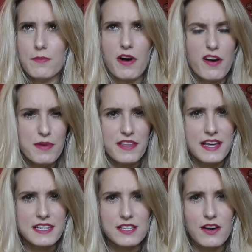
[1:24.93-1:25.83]
part of me
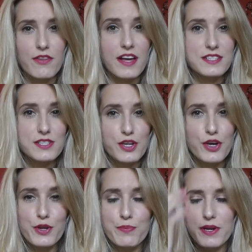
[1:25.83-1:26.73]
thinks, oh, that's
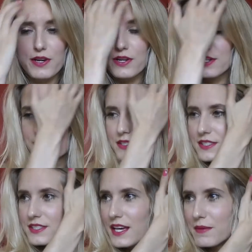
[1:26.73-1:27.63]
good
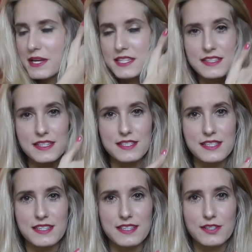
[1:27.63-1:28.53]
because it means
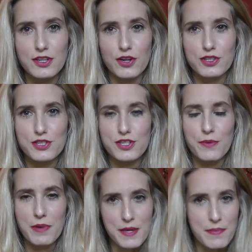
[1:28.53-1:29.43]
there's not
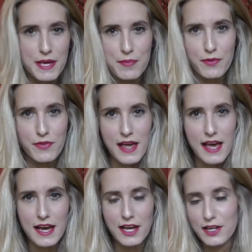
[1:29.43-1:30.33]
so many people
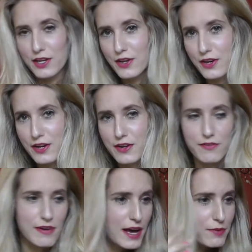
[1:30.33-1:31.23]
there going to look
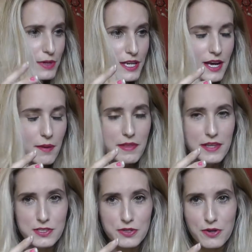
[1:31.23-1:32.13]
round when you come in
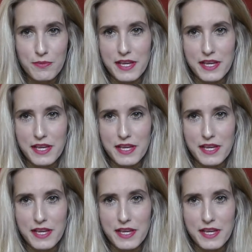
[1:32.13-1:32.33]
the door,